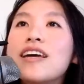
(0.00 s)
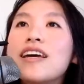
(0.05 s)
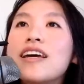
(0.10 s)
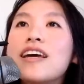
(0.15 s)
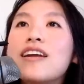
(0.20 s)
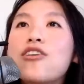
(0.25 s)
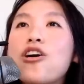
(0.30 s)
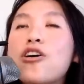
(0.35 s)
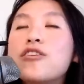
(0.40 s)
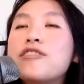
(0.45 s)

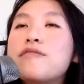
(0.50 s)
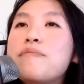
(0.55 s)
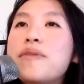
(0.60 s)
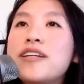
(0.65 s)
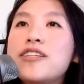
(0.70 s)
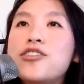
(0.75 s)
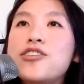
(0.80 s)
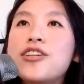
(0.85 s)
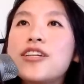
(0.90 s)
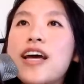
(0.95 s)
in all
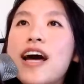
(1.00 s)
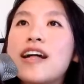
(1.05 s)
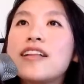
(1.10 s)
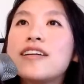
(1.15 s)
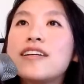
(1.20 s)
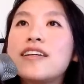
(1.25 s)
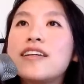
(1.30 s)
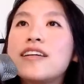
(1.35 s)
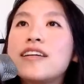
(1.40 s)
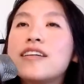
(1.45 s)

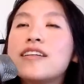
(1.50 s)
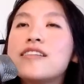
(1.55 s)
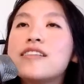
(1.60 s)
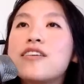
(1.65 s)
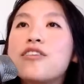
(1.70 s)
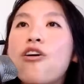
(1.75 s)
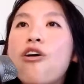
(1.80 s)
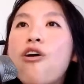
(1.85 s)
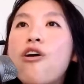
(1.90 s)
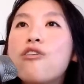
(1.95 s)
dimensionalities,
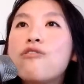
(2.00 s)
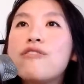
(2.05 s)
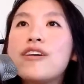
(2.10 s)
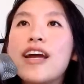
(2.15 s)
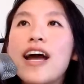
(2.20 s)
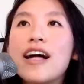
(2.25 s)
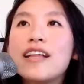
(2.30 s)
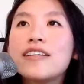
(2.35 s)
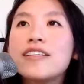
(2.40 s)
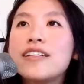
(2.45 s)
in all
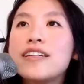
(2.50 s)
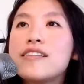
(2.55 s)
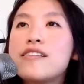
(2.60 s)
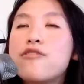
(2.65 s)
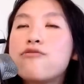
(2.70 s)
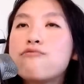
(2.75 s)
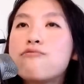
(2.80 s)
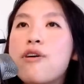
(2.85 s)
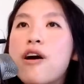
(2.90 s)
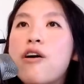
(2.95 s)
realities
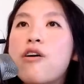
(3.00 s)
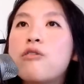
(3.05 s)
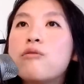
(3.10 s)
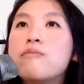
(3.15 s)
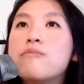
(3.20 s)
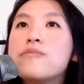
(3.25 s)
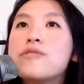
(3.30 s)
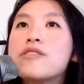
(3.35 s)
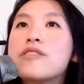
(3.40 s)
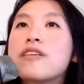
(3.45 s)
and
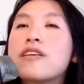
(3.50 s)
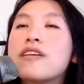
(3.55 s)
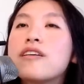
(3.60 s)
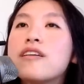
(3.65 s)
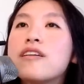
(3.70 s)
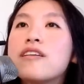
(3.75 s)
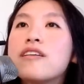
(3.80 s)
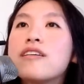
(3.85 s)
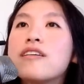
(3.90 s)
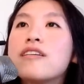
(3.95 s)
realms,
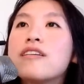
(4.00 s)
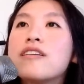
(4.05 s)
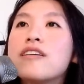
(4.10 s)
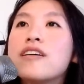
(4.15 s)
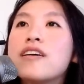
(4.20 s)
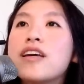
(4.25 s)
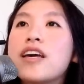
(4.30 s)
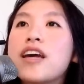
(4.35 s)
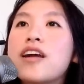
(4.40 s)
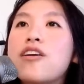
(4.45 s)

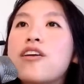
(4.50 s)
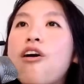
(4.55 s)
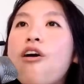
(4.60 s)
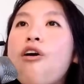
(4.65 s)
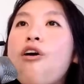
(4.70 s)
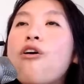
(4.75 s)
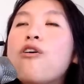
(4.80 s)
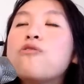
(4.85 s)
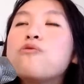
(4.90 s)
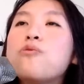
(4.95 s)
in
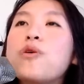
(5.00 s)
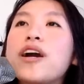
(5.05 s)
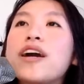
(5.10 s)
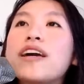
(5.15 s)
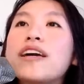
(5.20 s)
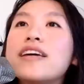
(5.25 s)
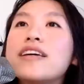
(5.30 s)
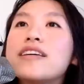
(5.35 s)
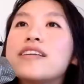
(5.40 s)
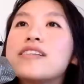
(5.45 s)
all
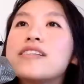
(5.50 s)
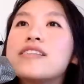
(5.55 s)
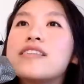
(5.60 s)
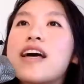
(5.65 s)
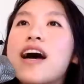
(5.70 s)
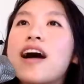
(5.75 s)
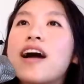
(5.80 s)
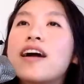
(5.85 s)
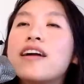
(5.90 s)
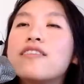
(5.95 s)
ways
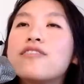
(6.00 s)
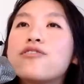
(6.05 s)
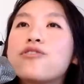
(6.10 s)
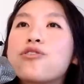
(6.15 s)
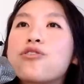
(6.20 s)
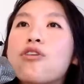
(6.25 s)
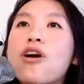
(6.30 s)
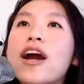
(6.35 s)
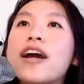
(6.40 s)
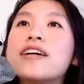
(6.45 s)
that the
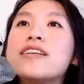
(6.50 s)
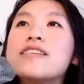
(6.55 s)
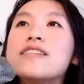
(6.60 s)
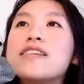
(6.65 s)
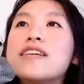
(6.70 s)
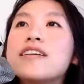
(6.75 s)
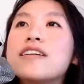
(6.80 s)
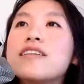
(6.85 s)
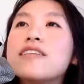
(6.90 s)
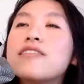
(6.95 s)

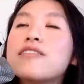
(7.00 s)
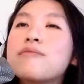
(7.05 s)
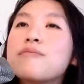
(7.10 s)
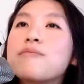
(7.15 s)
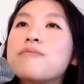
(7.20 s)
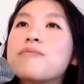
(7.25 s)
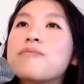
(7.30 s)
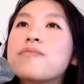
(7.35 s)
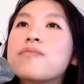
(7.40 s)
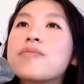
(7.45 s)
Christed
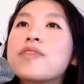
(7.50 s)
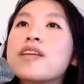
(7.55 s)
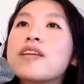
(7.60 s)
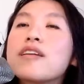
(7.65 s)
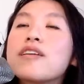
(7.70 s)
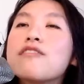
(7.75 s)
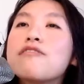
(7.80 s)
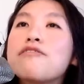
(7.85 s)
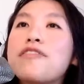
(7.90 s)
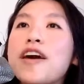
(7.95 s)

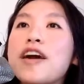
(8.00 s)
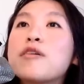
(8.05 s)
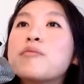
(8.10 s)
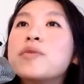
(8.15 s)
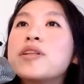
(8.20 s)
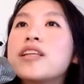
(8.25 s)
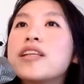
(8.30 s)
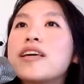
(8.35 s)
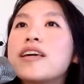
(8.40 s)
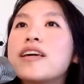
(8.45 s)

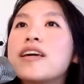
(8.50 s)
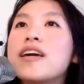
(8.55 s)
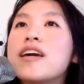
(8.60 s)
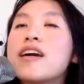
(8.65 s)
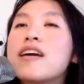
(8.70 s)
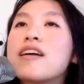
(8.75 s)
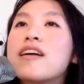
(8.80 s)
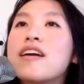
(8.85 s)
family